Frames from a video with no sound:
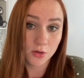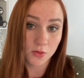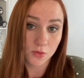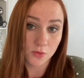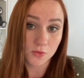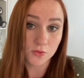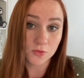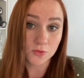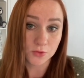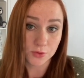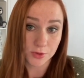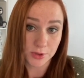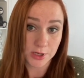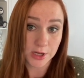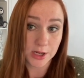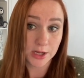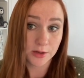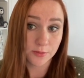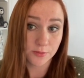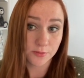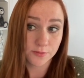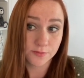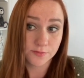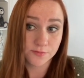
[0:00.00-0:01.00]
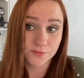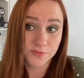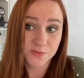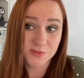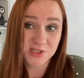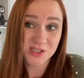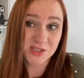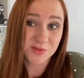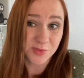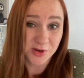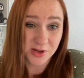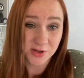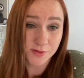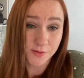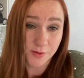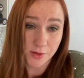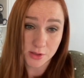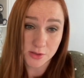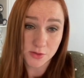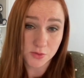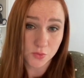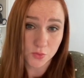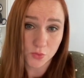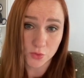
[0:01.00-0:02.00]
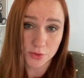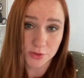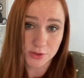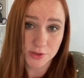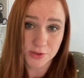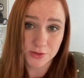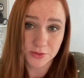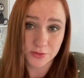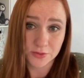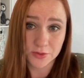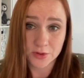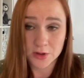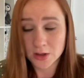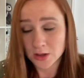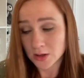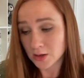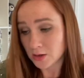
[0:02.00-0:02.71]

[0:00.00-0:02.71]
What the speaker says: old name just because they don't want to